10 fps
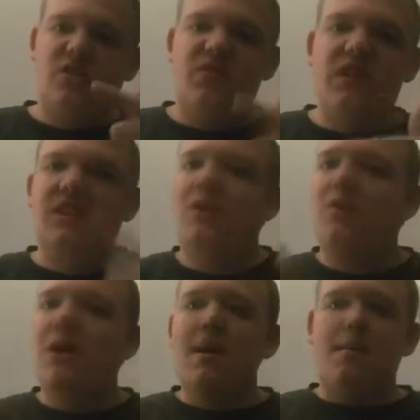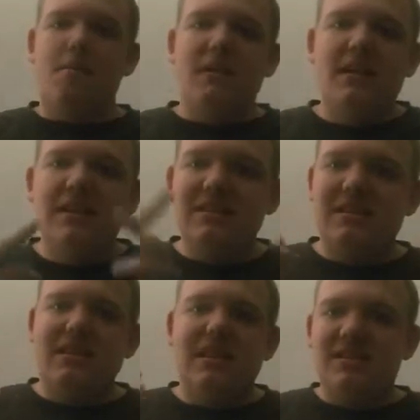this video million,
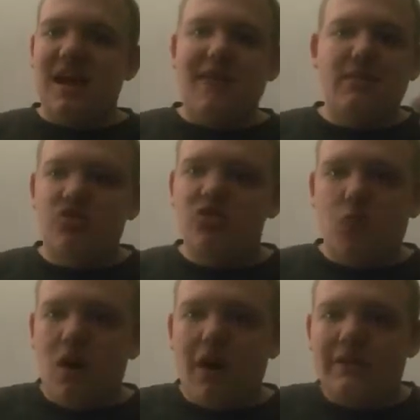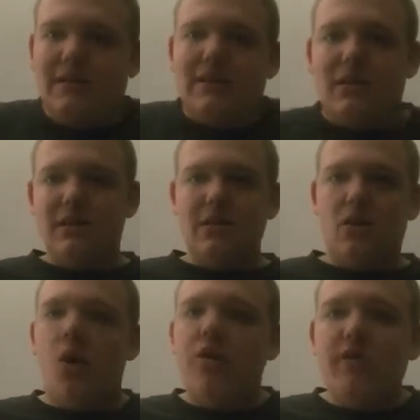zillion times as you want.
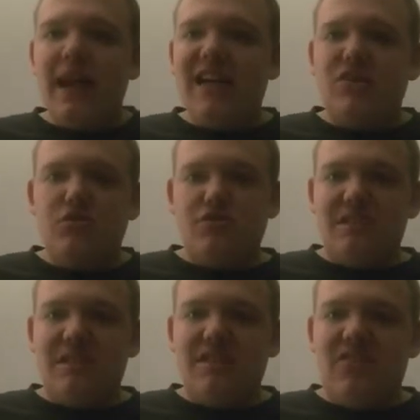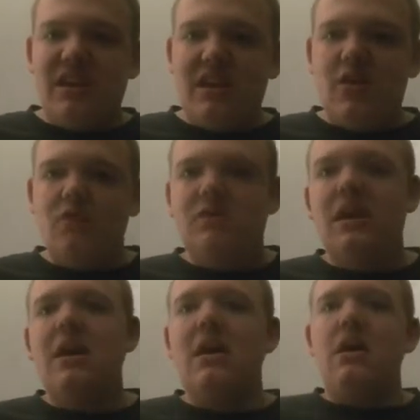All your answers are in these videos.
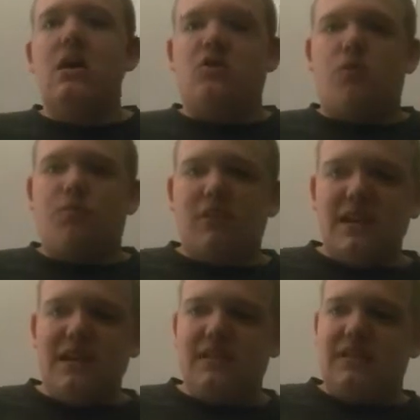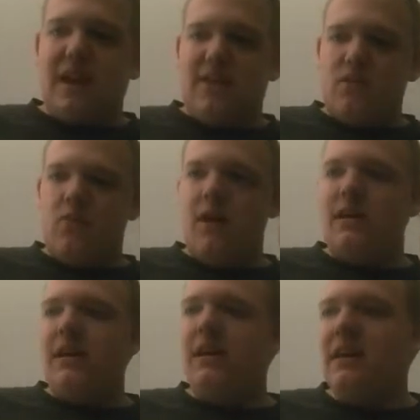So please,
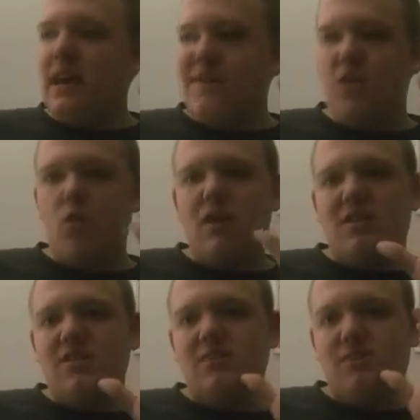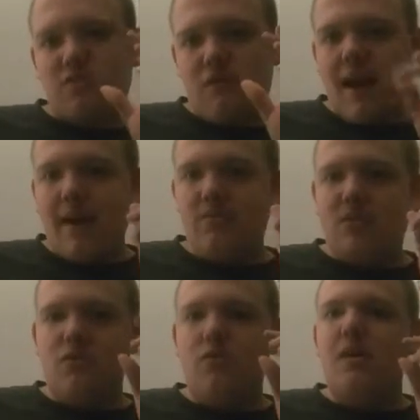everyone, if you want to subscribe
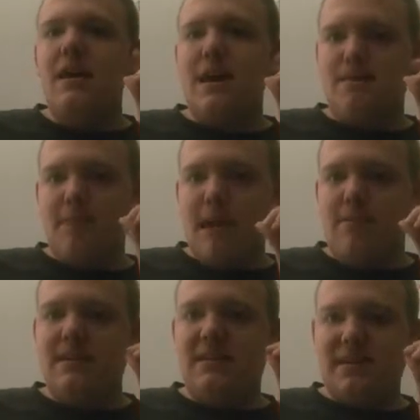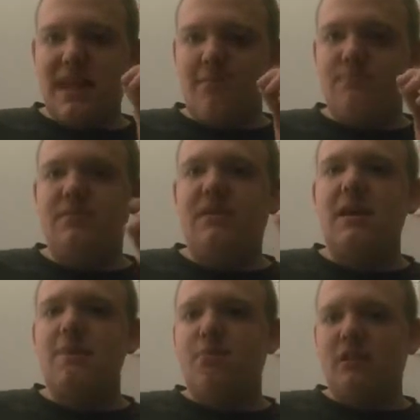to Baby Steps,
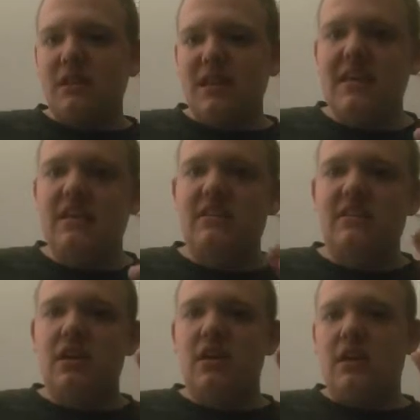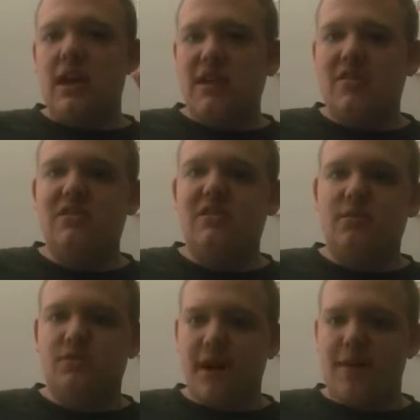please hit the
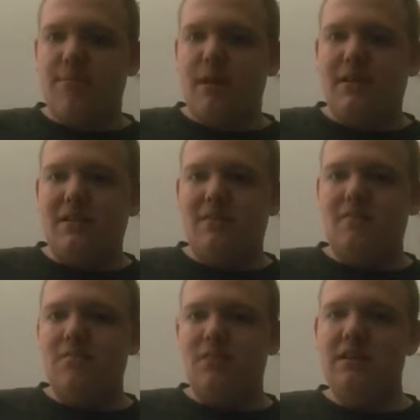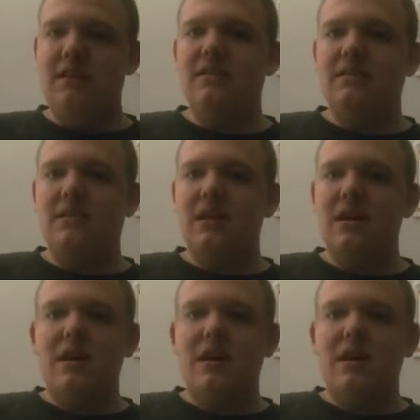subscribe button, please.